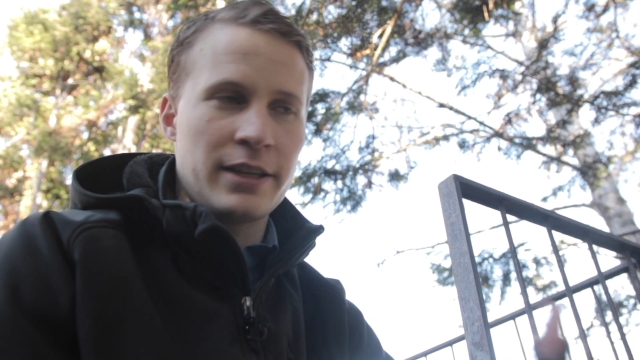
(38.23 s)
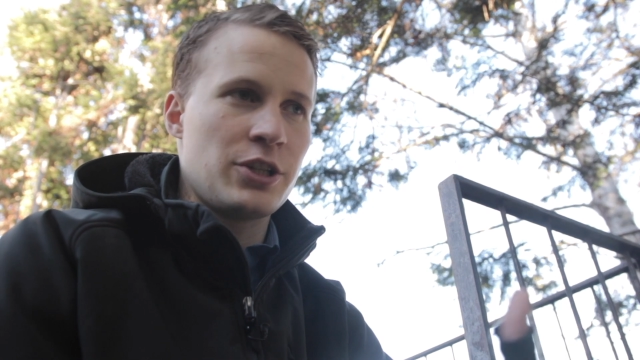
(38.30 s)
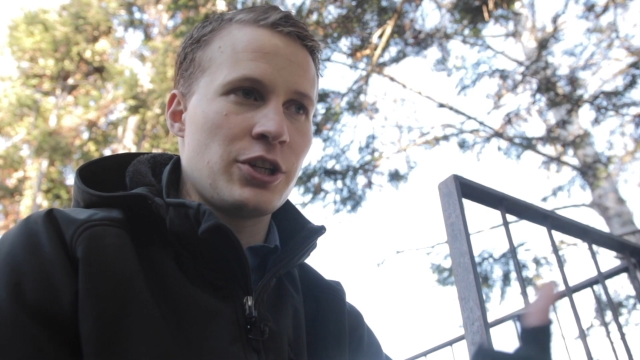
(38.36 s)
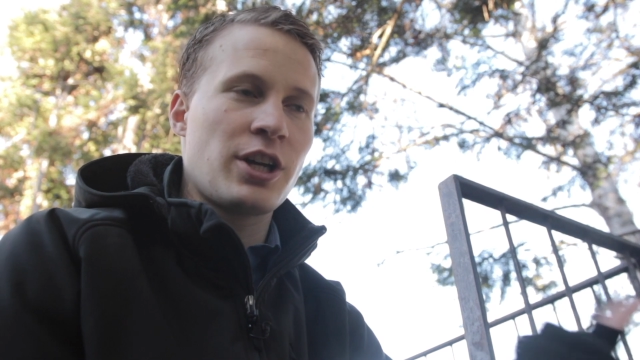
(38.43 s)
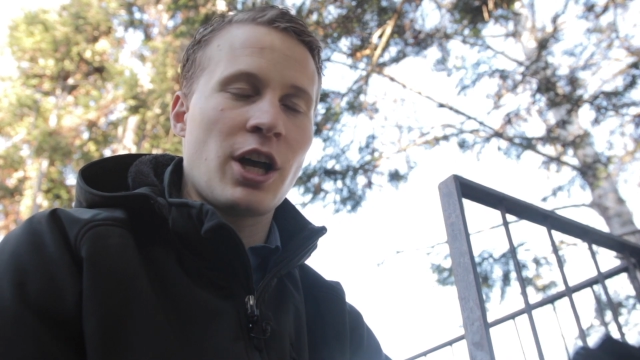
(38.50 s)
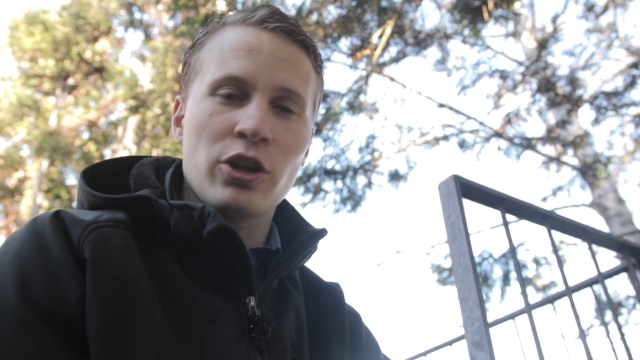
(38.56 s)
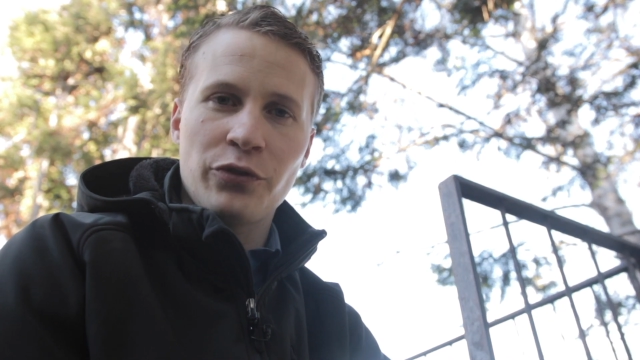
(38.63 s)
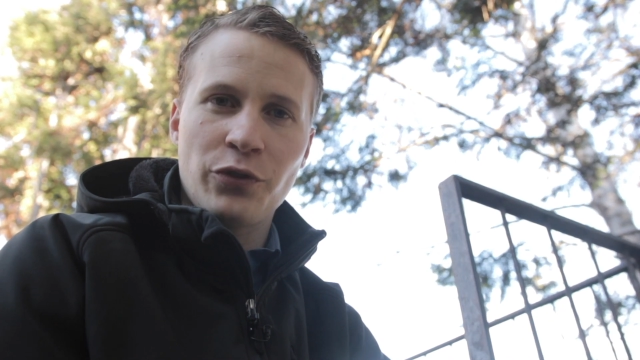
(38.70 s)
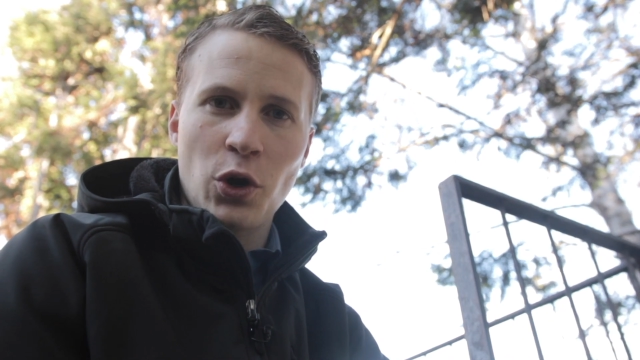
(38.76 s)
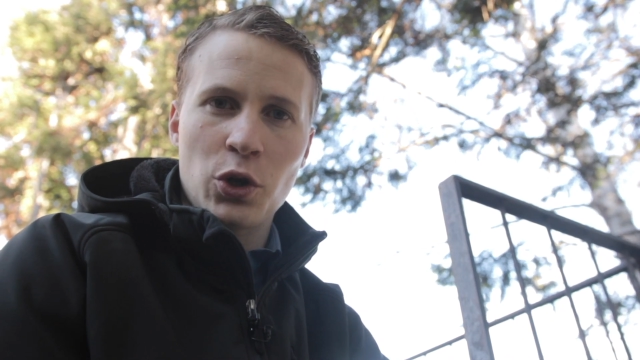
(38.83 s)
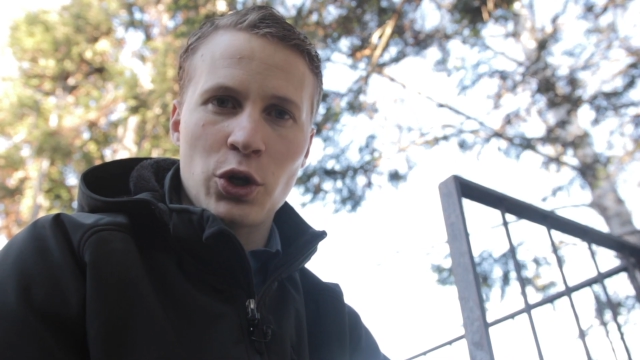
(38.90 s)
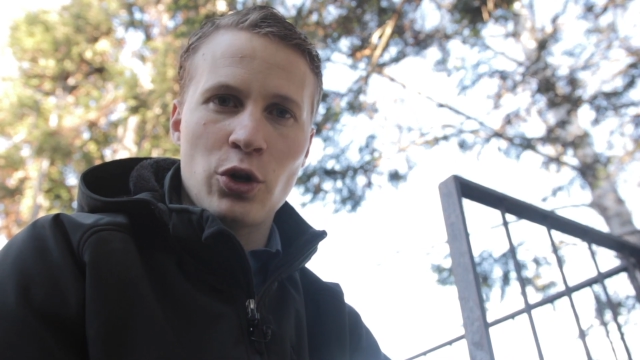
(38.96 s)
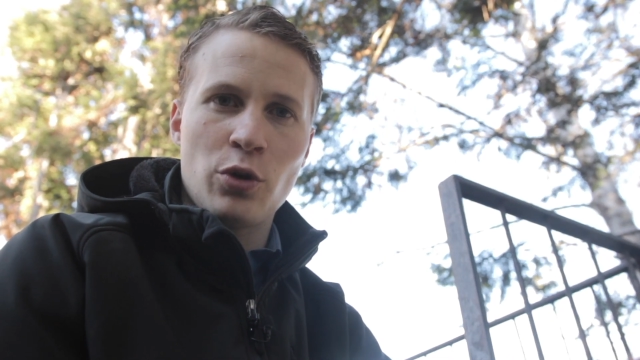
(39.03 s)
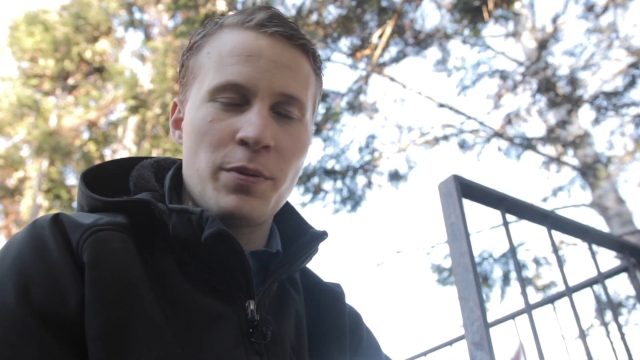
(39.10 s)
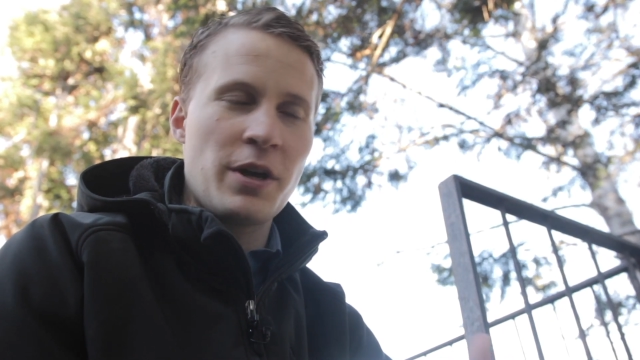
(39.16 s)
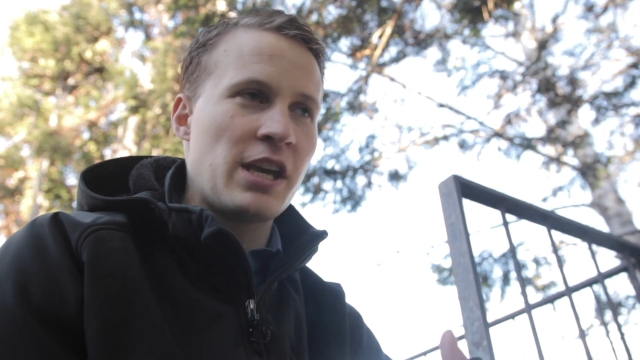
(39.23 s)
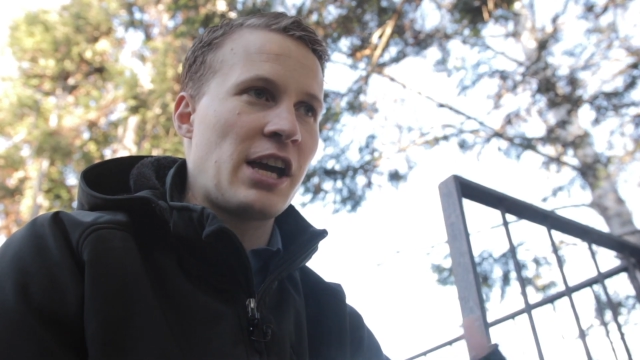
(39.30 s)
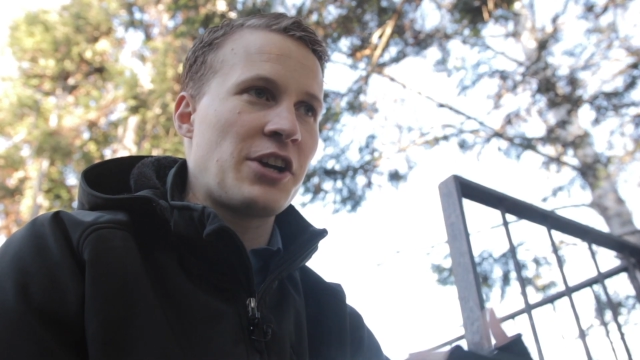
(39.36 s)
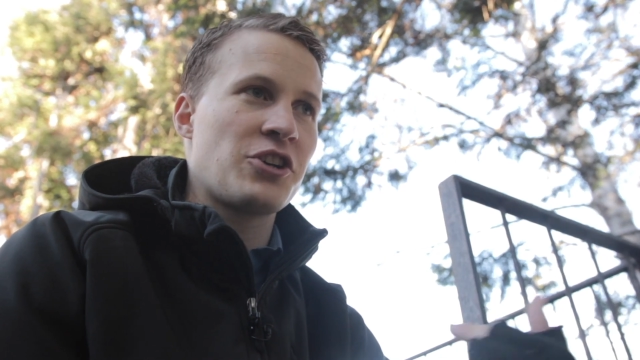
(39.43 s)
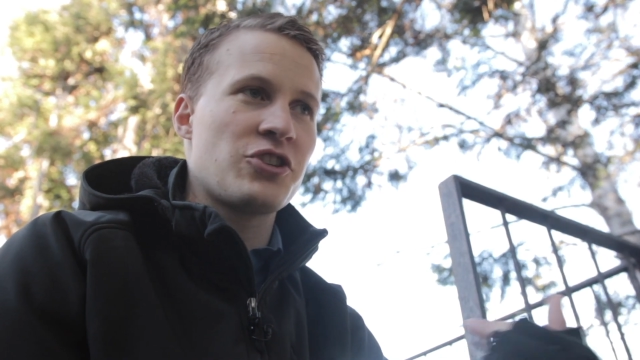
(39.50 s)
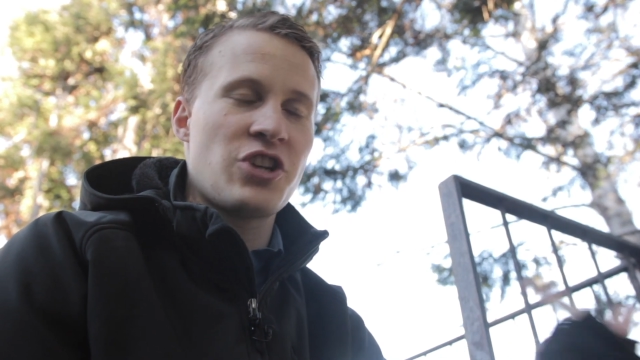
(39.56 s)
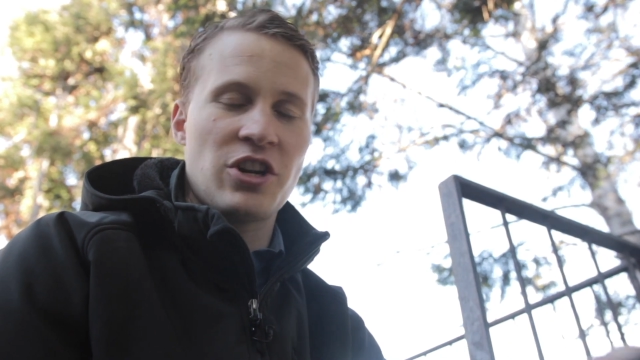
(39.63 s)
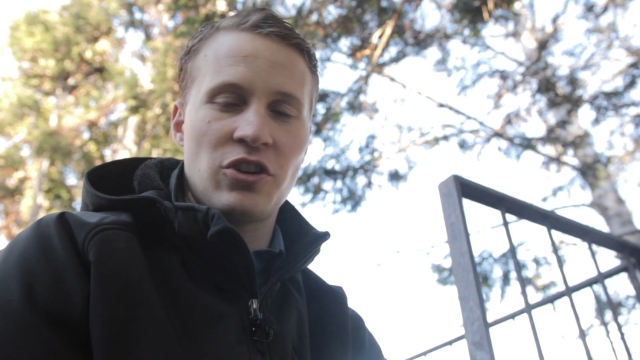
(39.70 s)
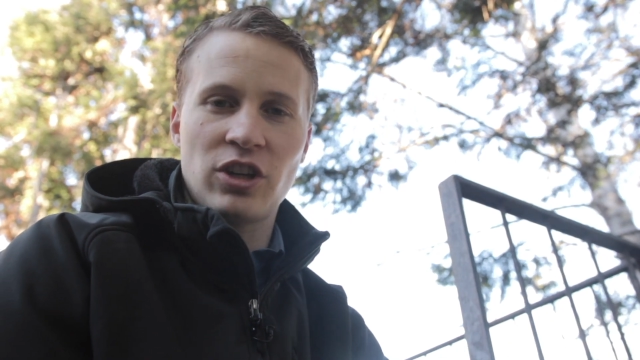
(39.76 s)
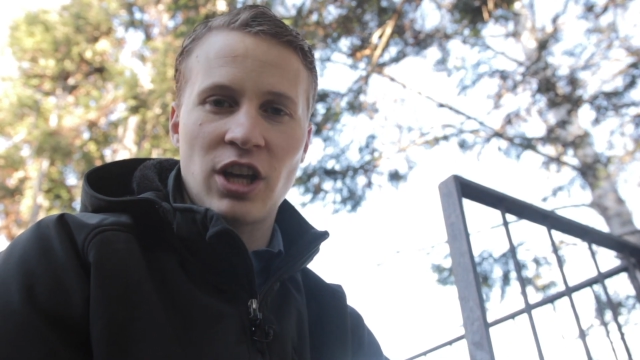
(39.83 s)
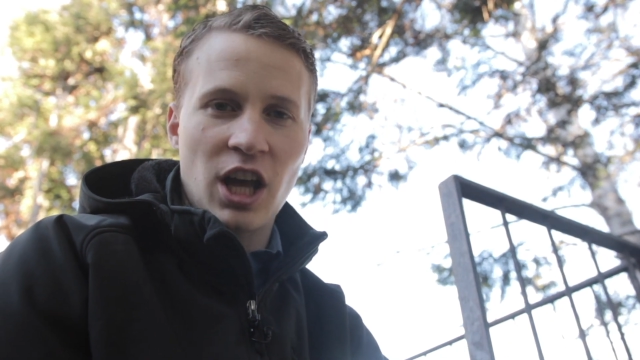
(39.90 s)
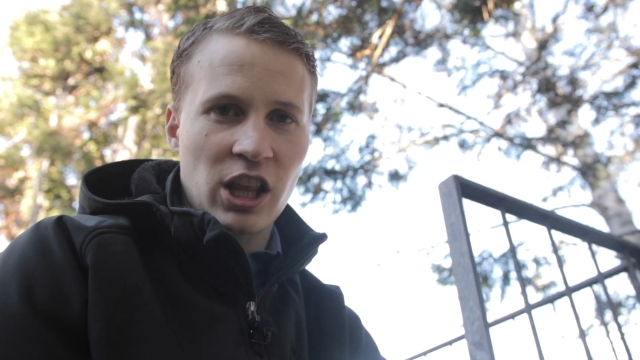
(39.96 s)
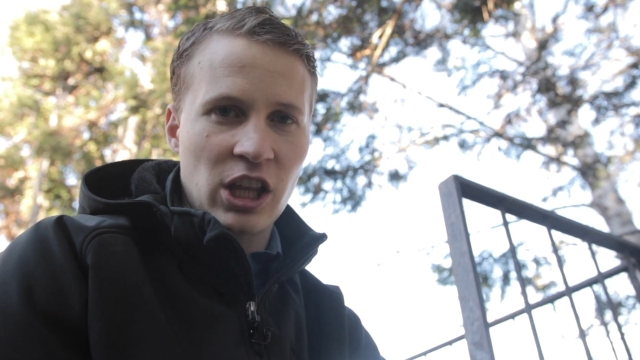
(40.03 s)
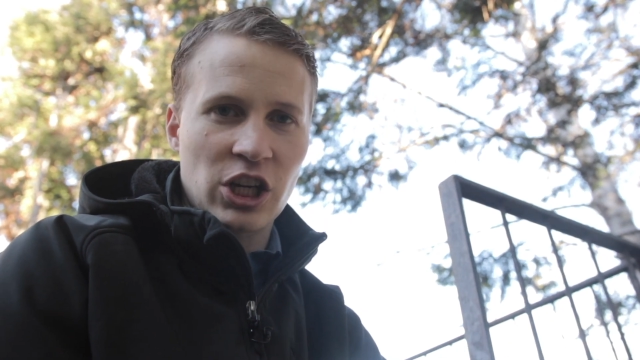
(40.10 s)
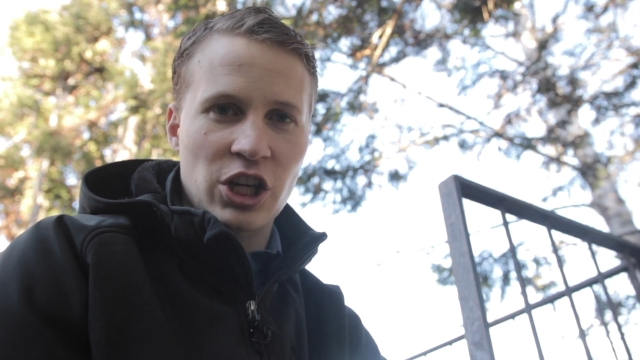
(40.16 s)
like your color photo, picking out your channel
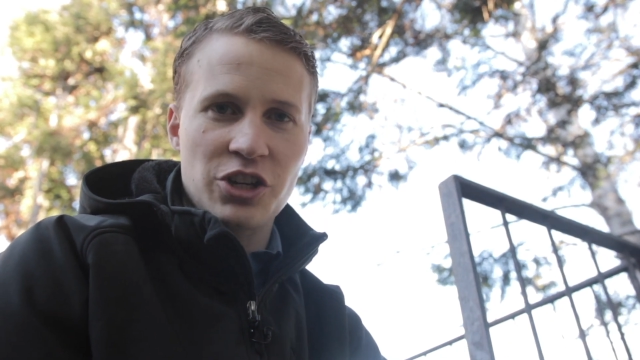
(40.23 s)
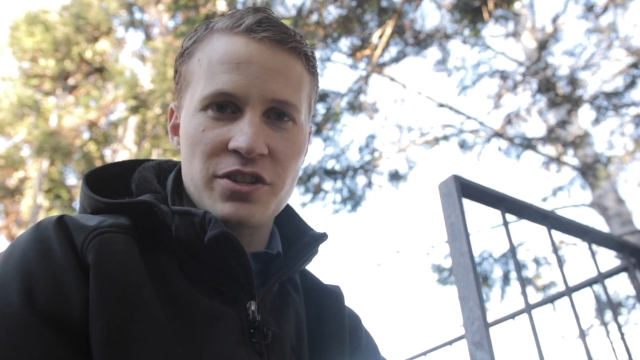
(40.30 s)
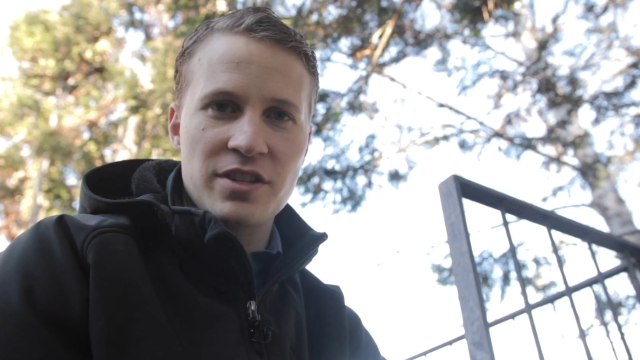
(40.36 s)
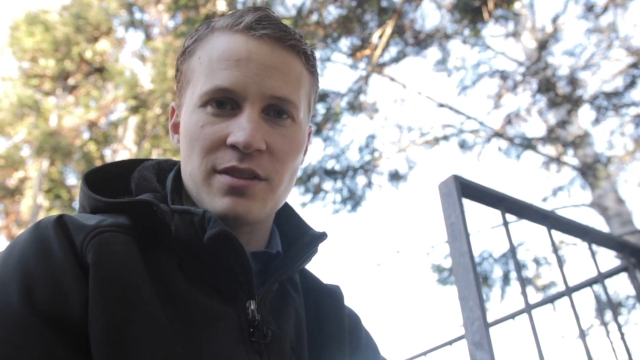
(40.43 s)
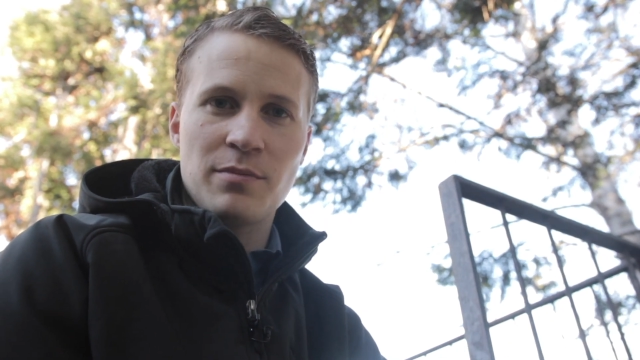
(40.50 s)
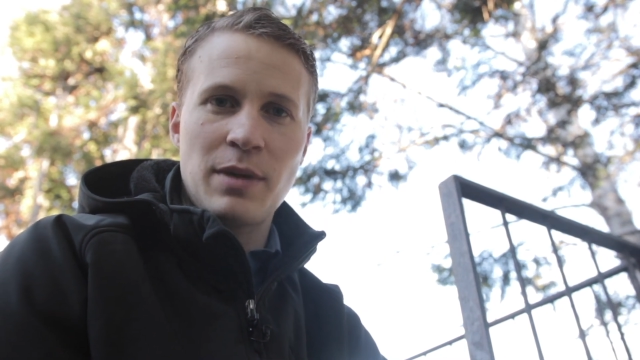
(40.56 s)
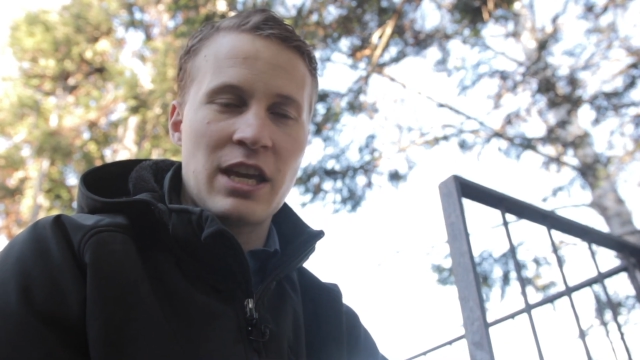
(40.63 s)
colors,